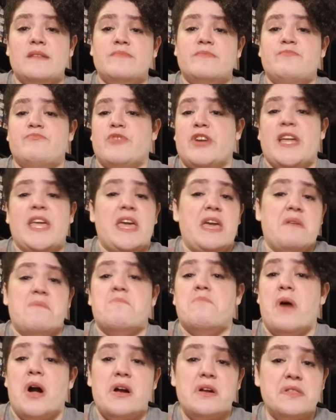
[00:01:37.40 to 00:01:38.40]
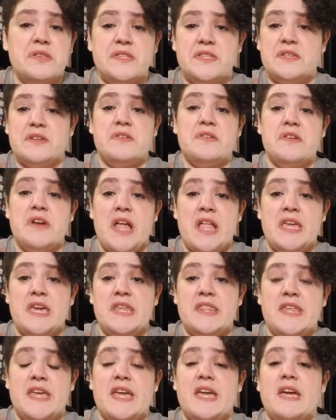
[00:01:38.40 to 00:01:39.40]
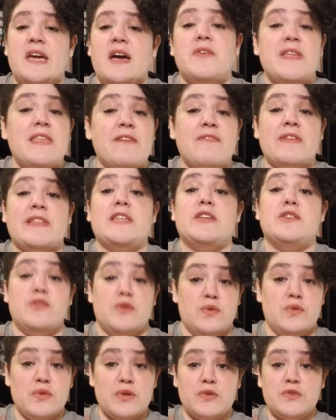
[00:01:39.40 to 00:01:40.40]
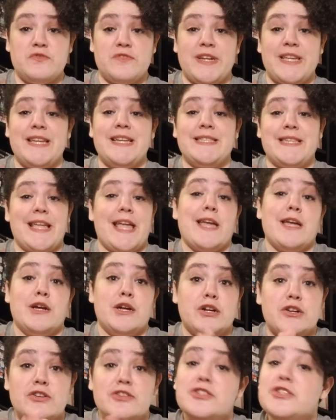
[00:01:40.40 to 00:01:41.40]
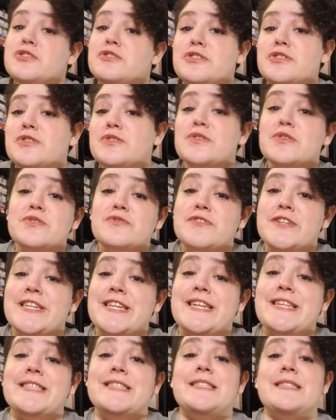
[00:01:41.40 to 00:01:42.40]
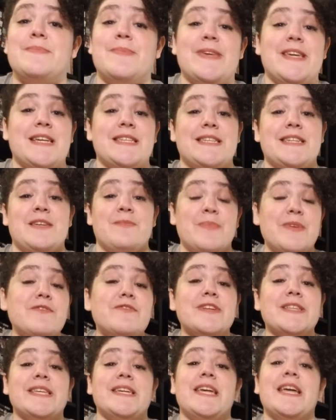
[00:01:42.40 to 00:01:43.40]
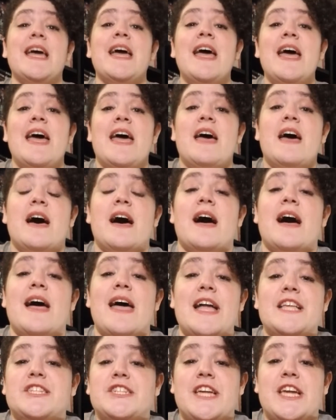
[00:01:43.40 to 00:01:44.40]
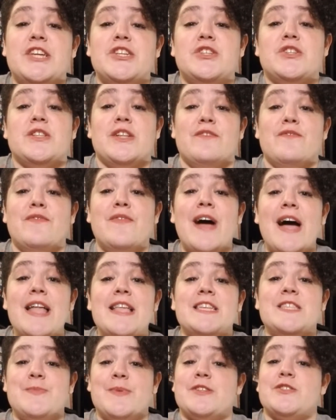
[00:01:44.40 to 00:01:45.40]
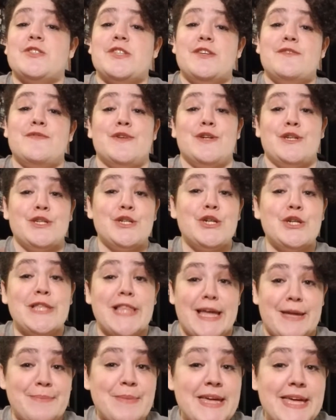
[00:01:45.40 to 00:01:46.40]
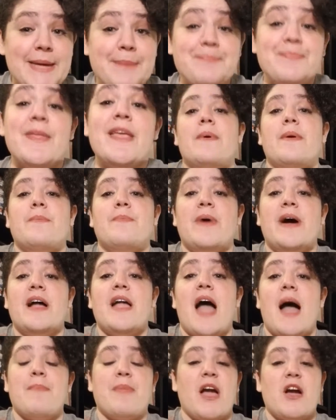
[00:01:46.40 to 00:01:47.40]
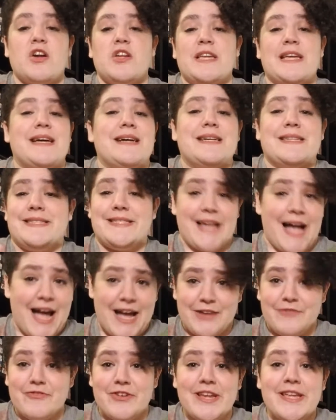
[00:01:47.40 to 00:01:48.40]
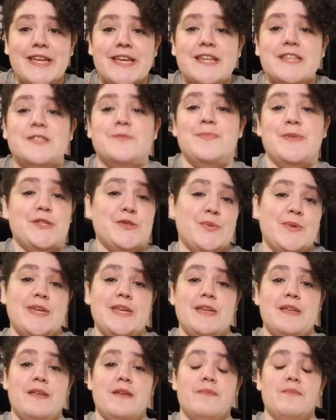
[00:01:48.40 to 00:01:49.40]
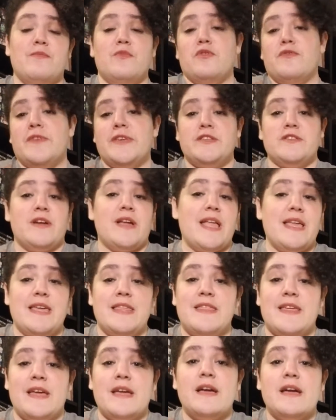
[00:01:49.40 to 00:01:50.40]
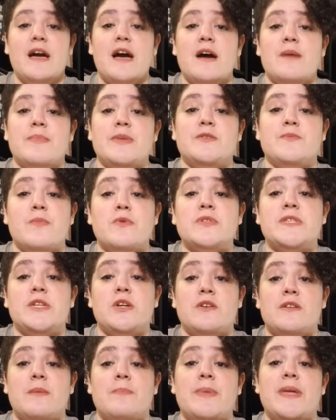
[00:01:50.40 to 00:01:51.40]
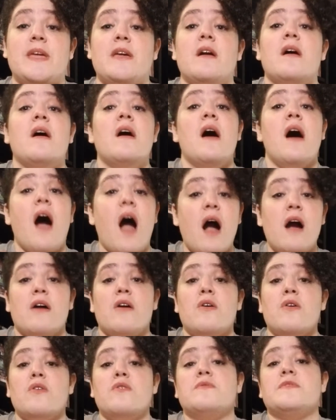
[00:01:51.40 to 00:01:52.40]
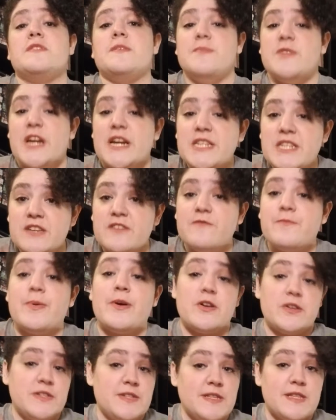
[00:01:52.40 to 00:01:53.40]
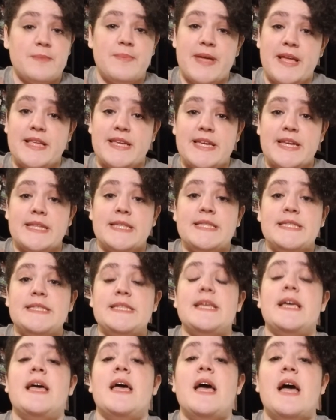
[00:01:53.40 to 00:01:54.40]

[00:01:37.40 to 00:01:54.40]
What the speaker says: bringing in barths or anything. You can definitely do those readings, and I encourage you to do those readings because it can be really educational and fun, especially for a nerd like me. But I'm not going to assign readings between movies or anything. It's mostly going to be our own subjective personal opinions.